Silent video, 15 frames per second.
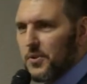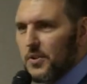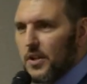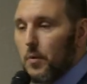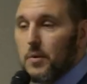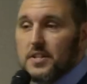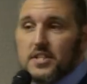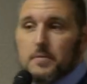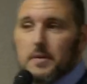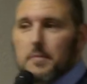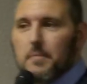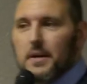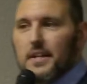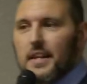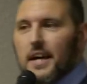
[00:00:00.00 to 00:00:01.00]
Now, what does he mean
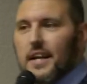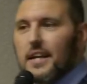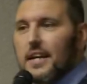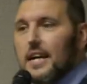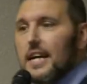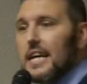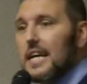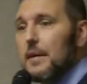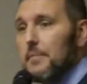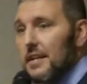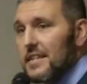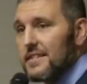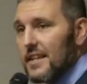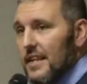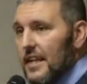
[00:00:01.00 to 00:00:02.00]
by that? He
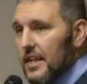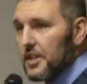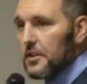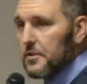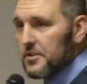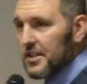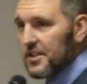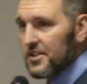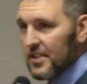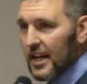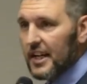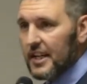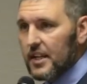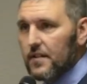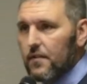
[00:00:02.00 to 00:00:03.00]
means that he can use
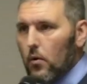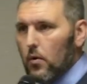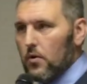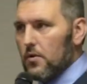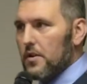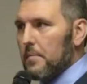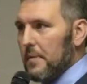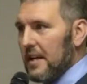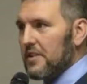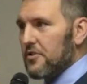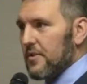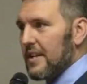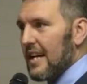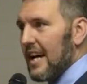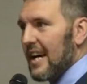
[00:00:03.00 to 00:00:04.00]
executive order, the
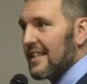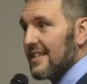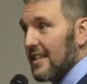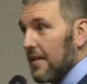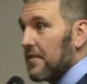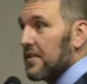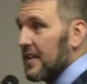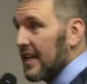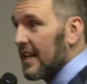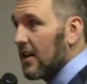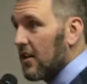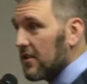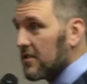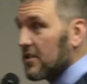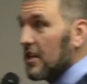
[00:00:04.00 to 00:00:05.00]
Patriot Act, and everything
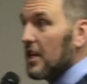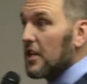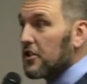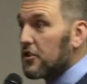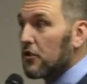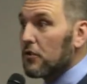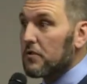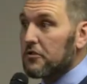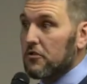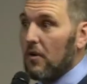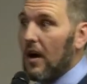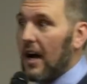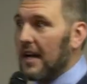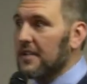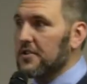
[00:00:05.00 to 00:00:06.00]
else to
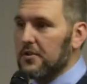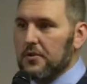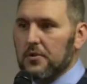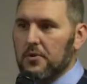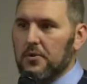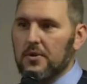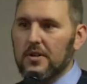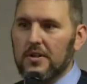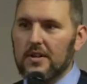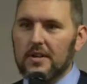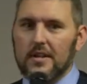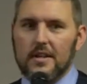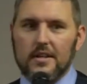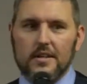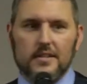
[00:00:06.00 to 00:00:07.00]
try to
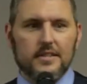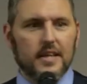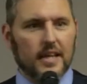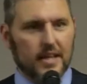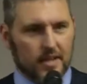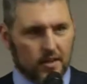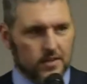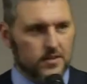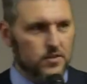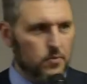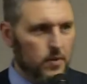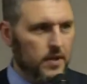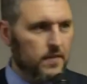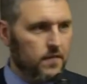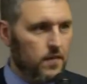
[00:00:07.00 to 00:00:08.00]
take guns
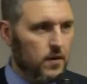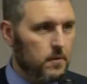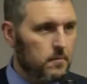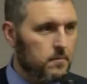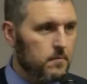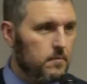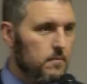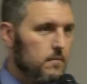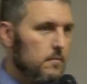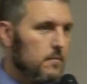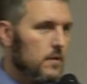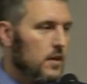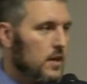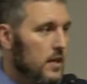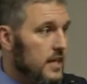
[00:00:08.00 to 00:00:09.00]
away from.
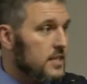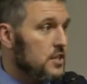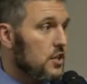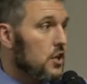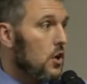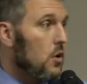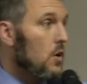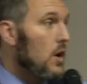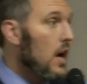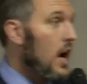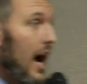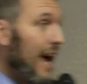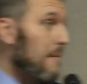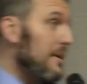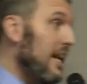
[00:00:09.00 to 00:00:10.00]
Because, you know,
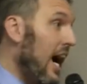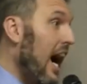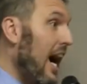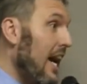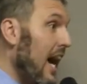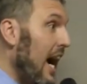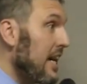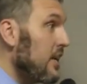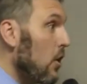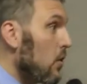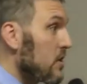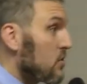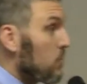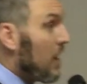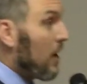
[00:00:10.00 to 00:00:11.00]
I mean, I, I
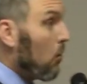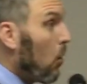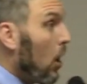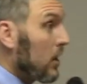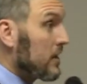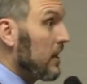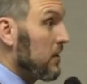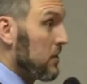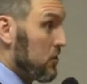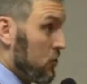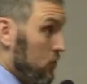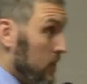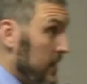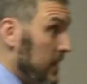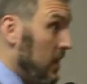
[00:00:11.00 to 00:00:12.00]
notice when I walk down the
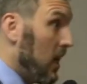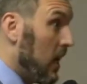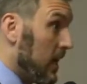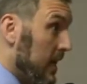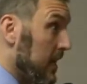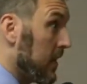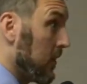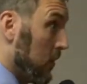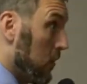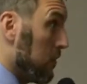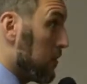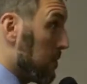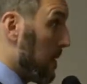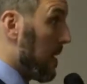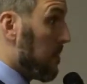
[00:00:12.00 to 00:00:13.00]
street a lot and in the
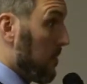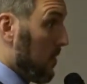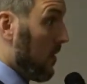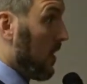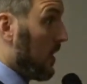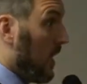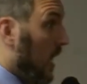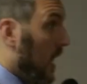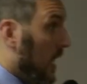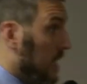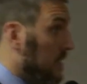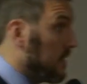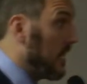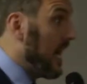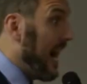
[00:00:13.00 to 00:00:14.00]
newspaper and
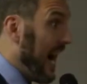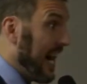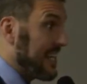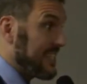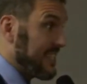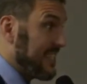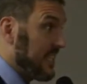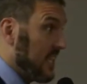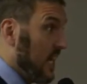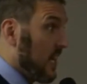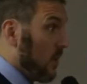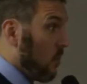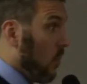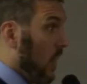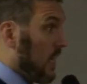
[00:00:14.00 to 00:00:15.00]
online, I see a lot
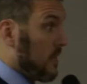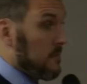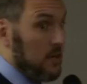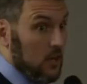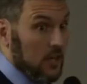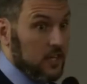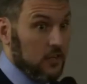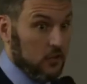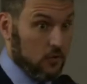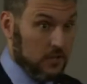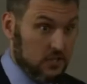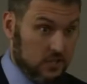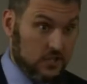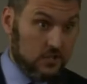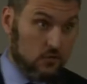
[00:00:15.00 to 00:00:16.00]
of white American
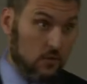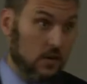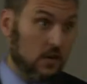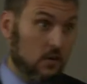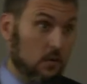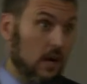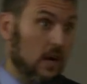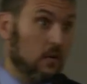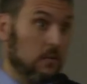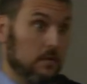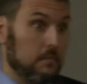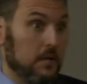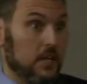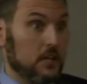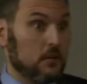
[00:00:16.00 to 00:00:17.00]
Christians running around with
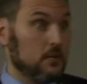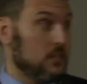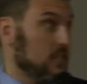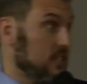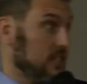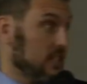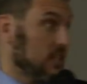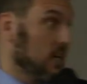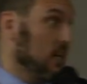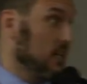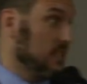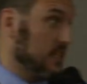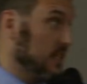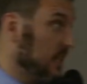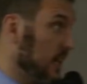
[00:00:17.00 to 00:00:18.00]
big Uzis and guns
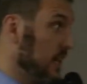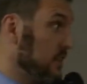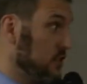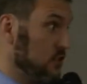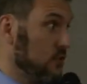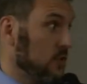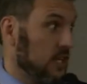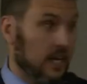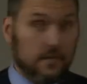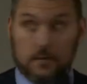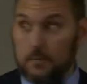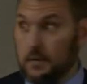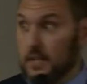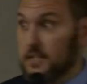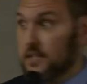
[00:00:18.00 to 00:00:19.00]
and, and shooting every
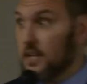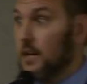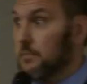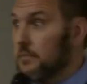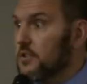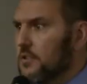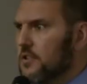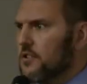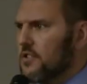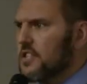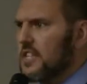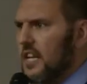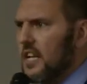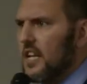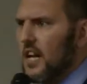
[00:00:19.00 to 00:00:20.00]
place up. You, you see
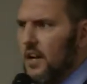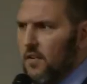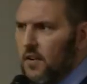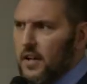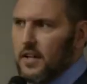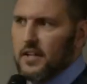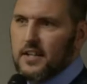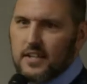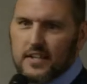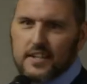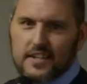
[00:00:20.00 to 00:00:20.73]
that a lot, right?